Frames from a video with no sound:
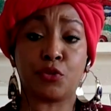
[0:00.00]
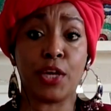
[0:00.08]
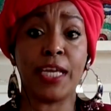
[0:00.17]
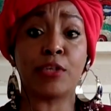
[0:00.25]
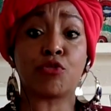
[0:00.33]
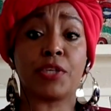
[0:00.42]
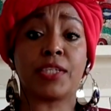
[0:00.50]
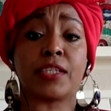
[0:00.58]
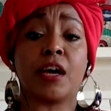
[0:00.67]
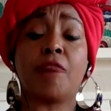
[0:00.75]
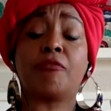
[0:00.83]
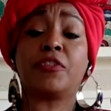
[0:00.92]
interests
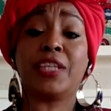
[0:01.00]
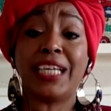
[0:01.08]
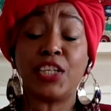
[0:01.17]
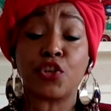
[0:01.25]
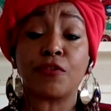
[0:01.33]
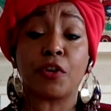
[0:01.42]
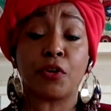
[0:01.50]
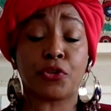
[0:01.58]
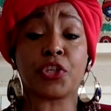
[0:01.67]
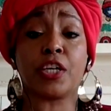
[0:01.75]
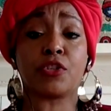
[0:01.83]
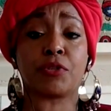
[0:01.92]
of each of those
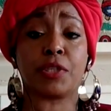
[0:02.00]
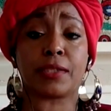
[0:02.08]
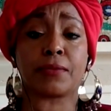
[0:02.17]
countries.